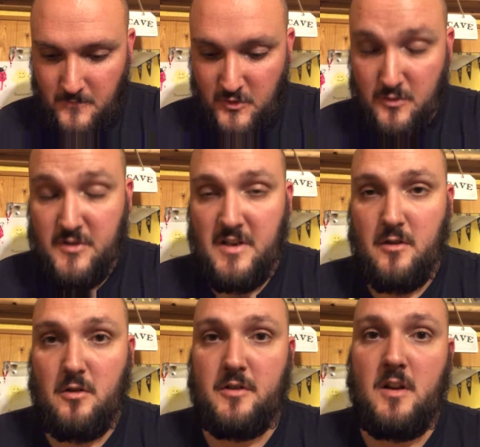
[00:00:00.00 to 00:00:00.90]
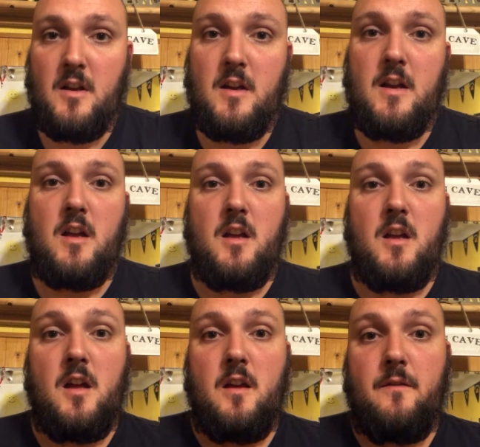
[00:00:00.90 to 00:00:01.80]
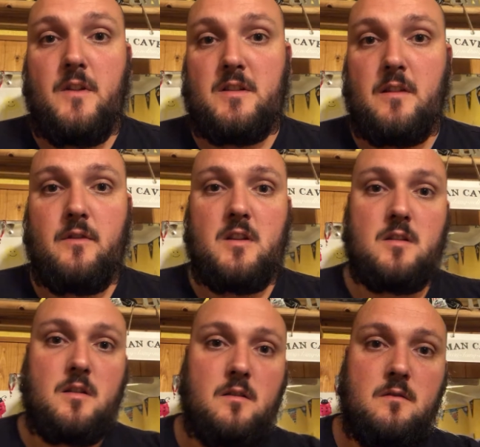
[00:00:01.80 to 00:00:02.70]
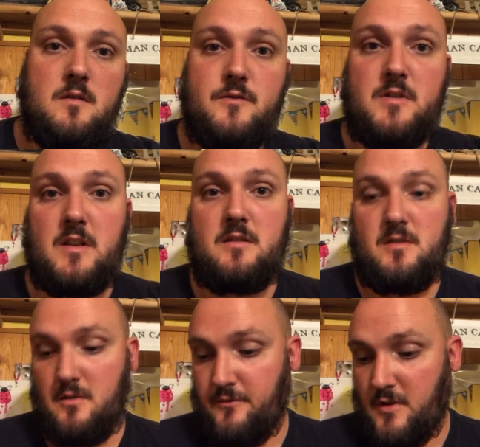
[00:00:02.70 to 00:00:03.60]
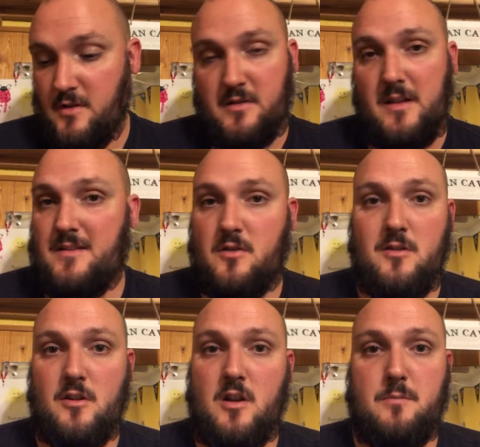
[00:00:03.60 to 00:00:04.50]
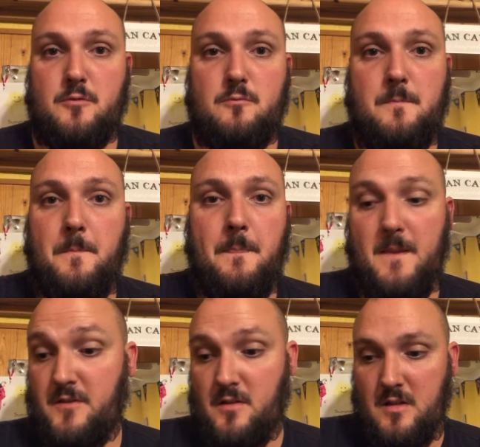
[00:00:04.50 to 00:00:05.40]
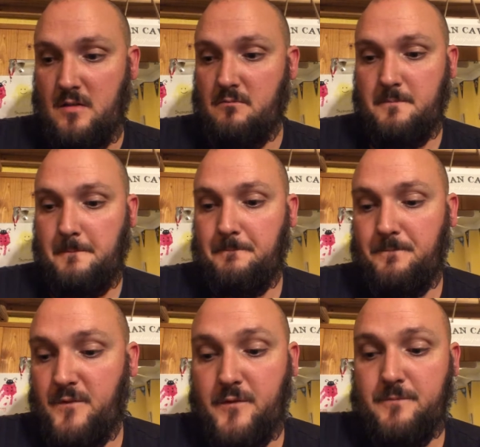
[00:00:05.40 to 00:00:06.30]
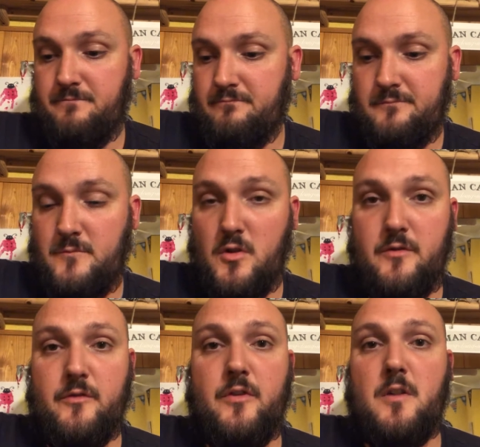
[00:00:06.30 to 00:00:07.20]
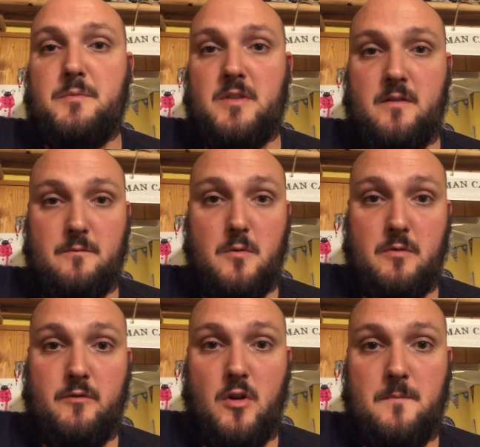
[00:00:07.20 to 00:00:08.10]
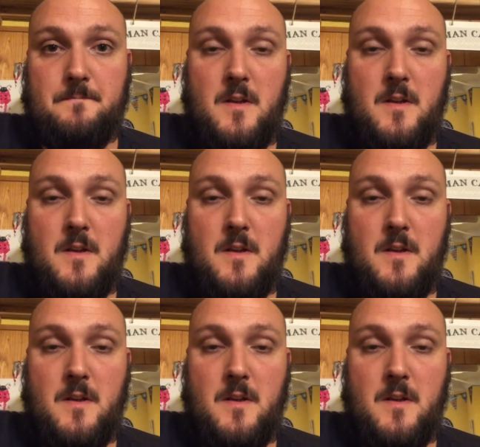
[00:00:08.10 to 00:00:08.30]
So as I say, guys, if there's anything you've seen so far, that's only a couple. That's only not even 5% of what we've got.